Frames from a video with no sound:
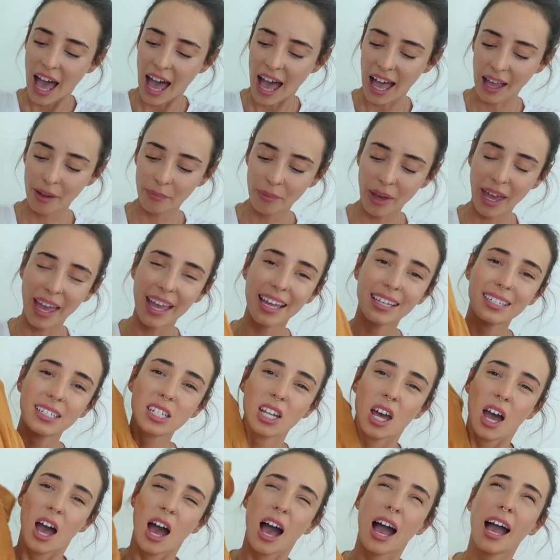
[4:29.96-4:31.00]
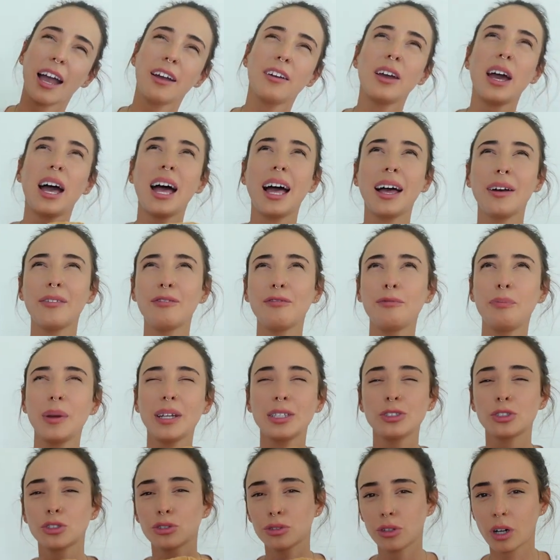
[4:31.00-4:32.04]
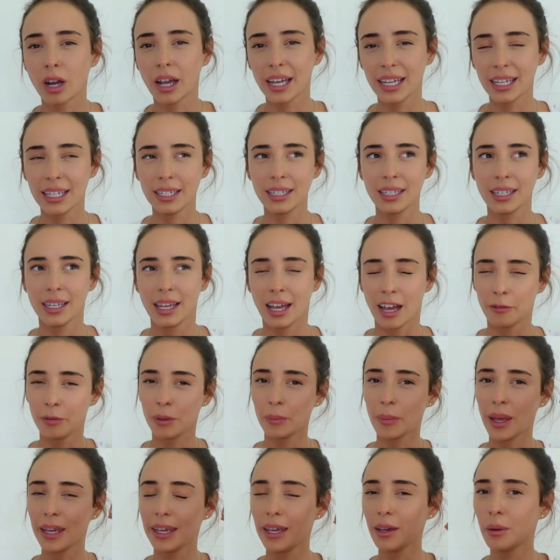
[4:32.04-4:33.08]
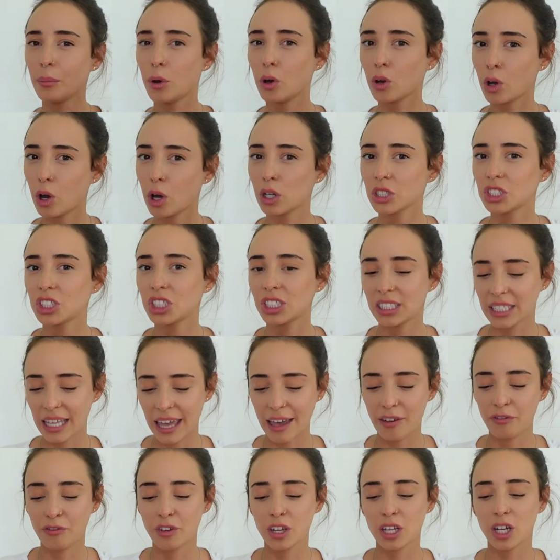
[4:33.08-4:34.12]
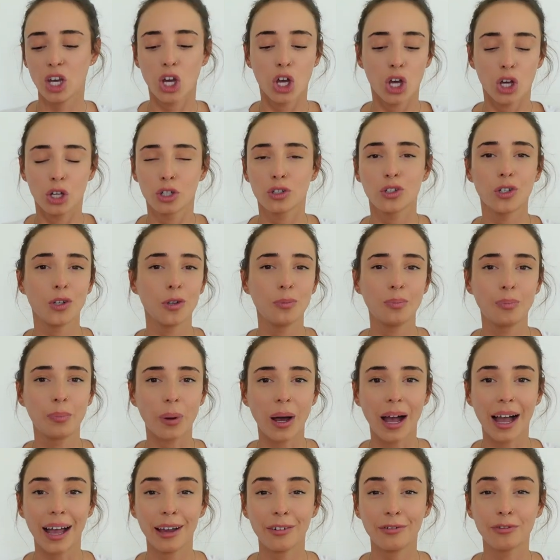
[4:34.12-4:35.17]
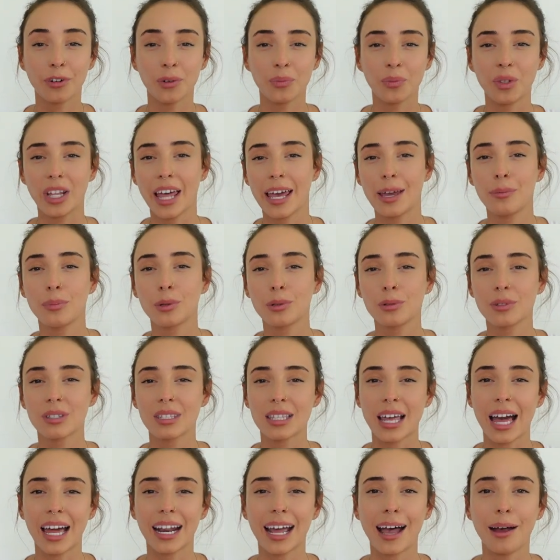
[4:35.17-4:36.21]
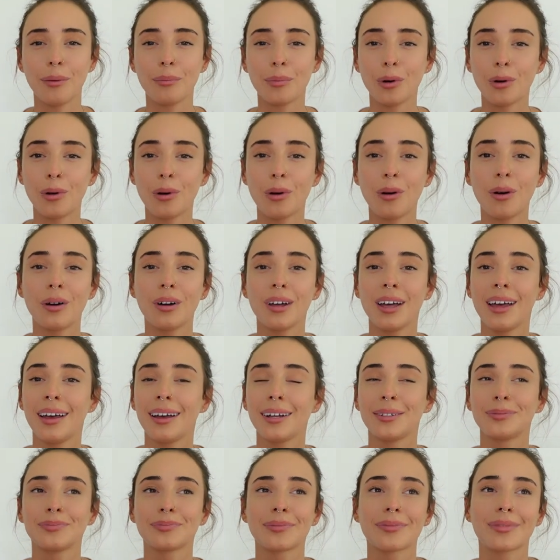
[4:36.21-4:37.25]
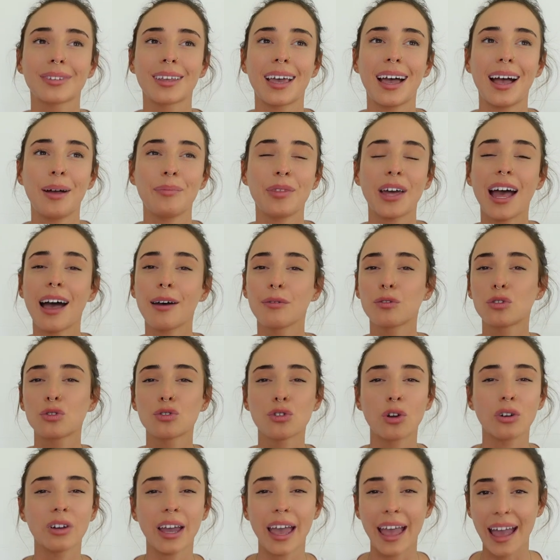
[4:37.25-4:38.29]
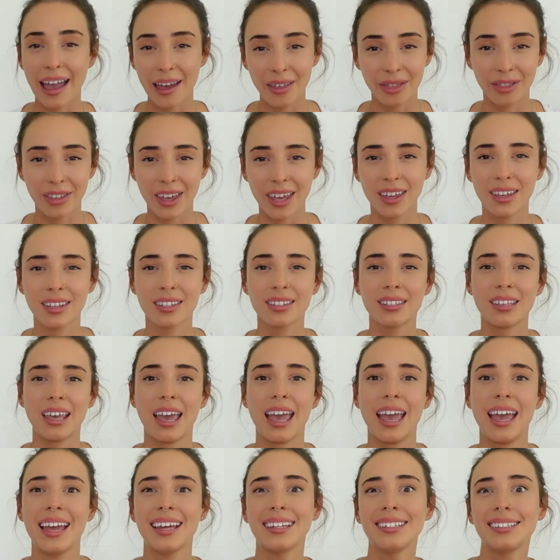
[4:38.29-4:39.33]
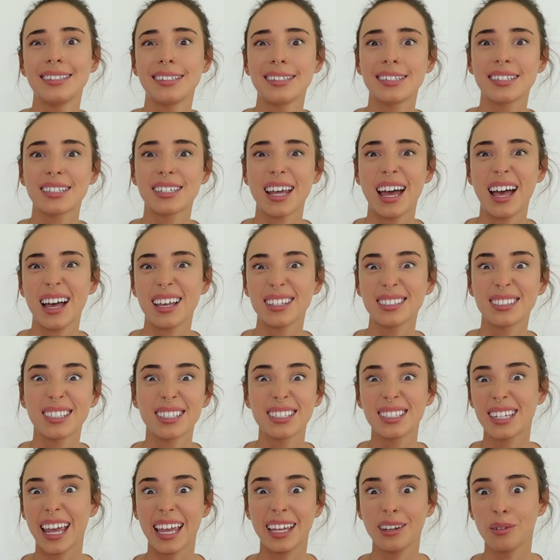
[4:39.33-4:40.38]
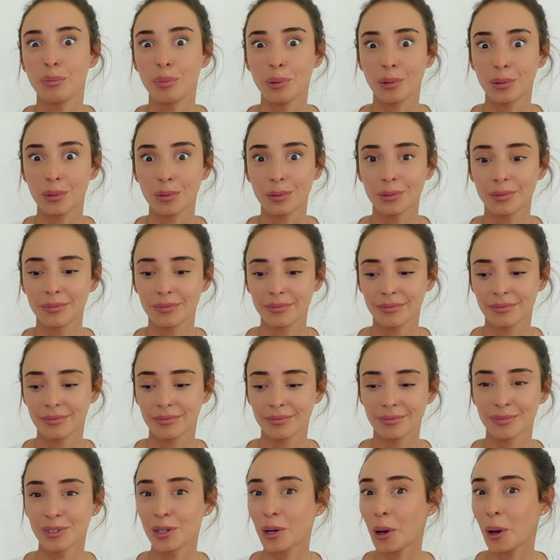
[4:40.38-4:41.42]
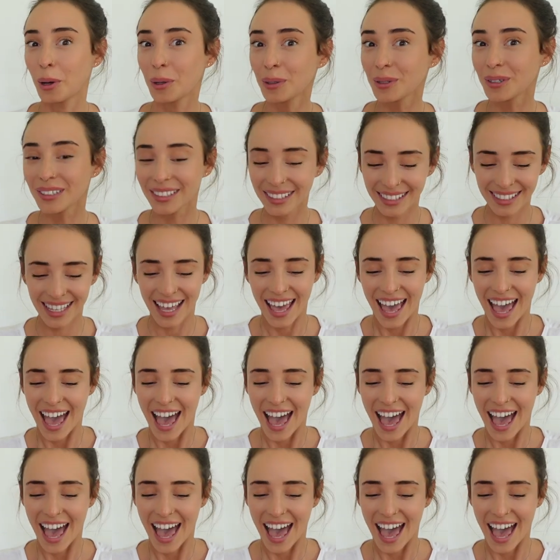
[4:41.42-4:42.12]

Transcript: And I have been trying, I've been making a more conscious effort to buy from labels that are more, that have stronger ethics and sustainable goals.